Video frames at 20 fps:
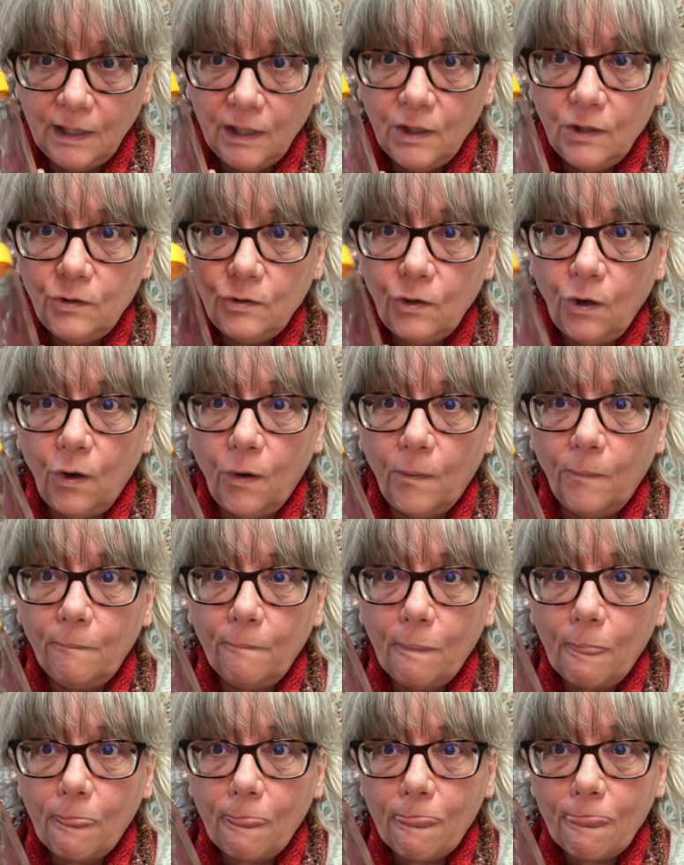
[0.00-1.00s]
So
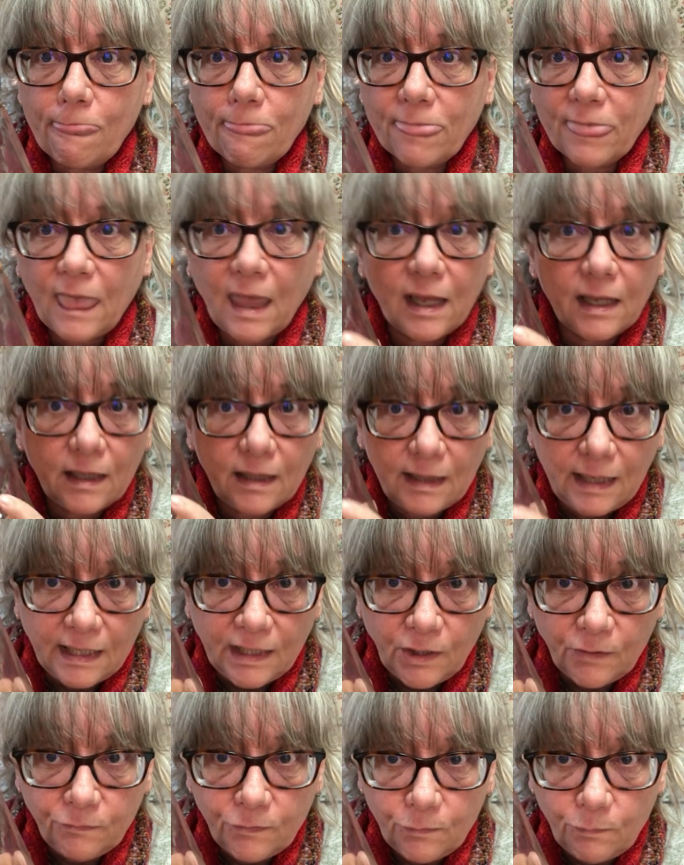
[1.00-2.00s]
thank
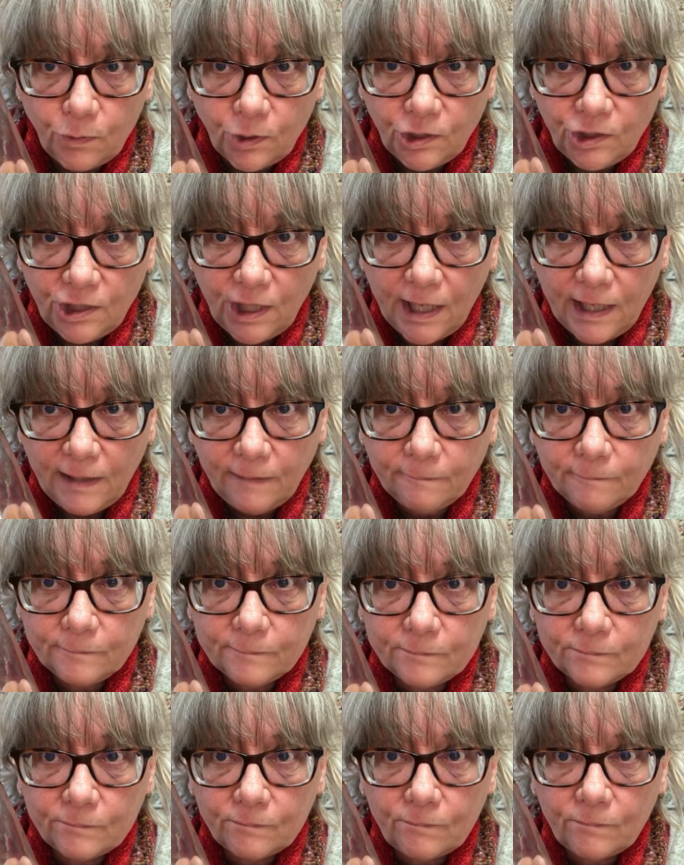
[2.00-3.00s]
you for watching
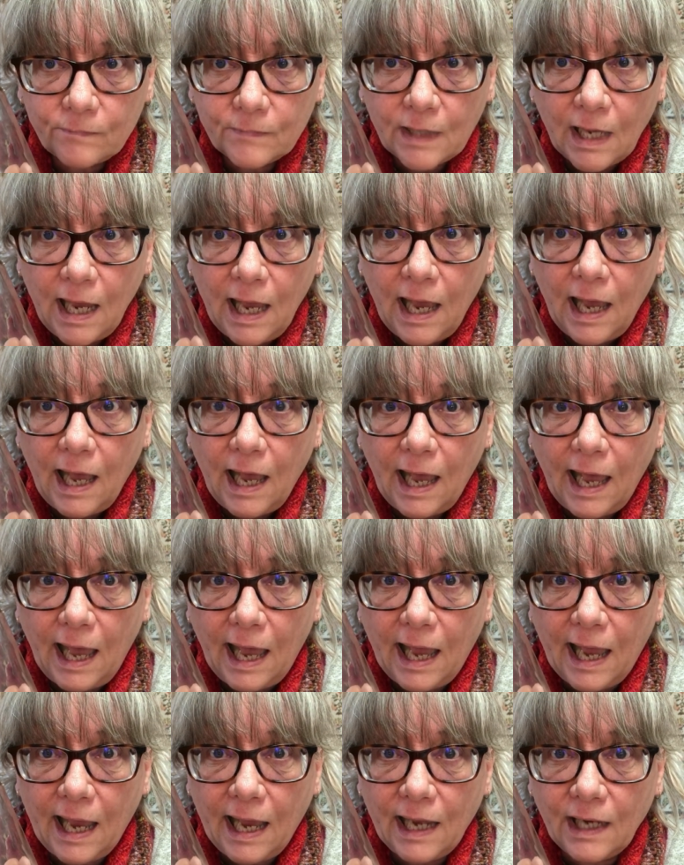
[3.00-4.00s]

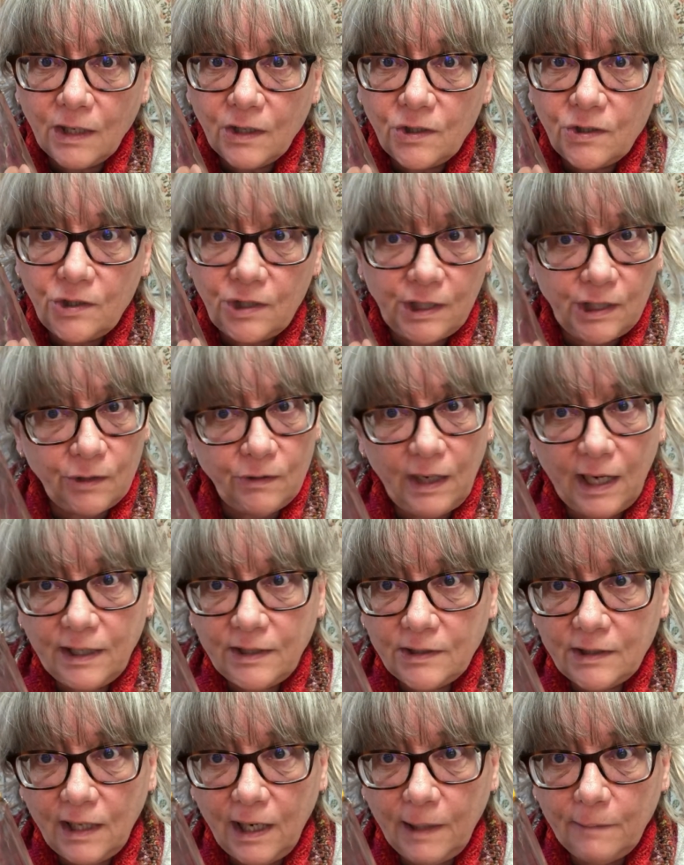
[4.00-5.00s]
and see you
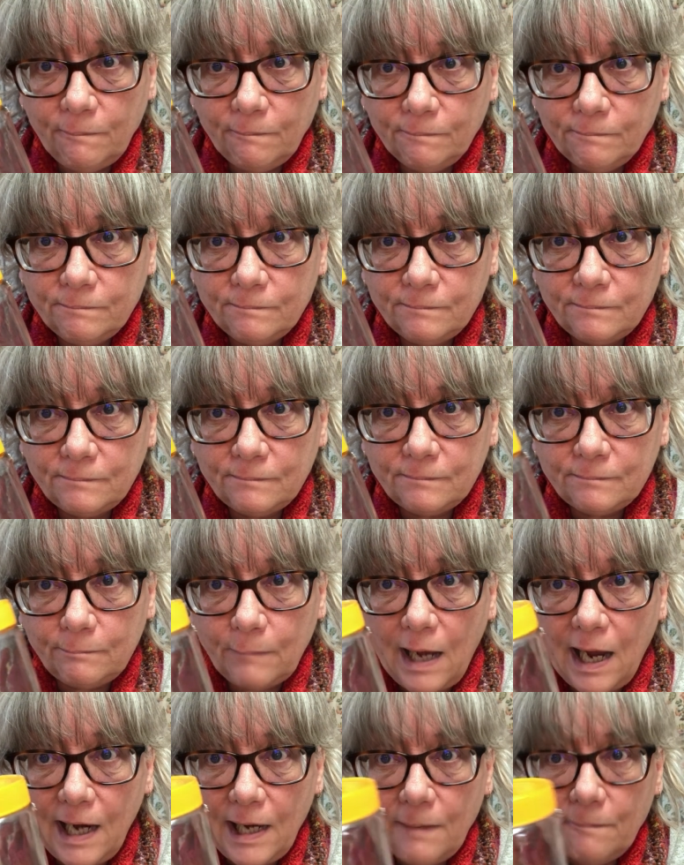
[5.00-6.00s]
next time.
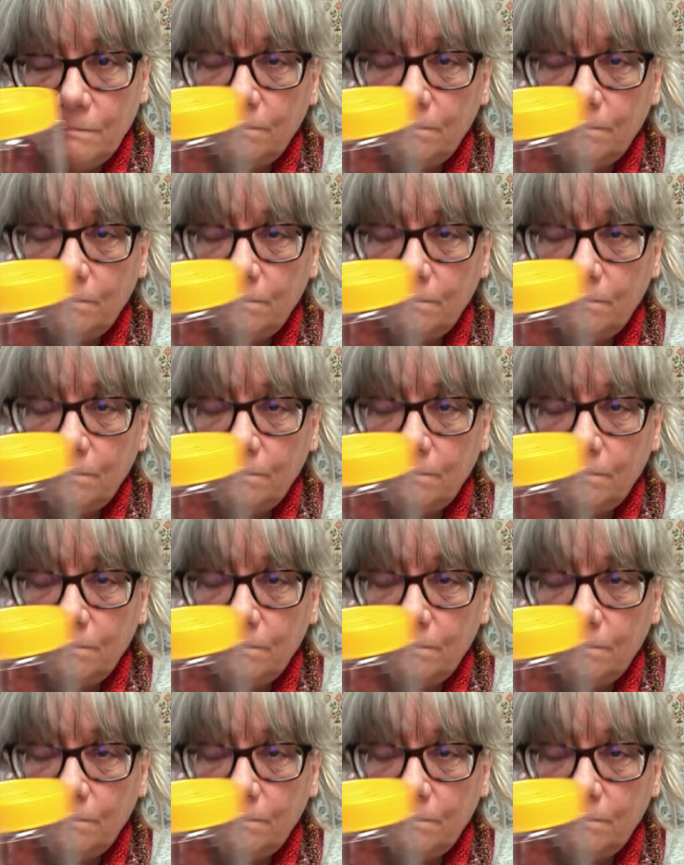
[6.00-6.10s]
Bye.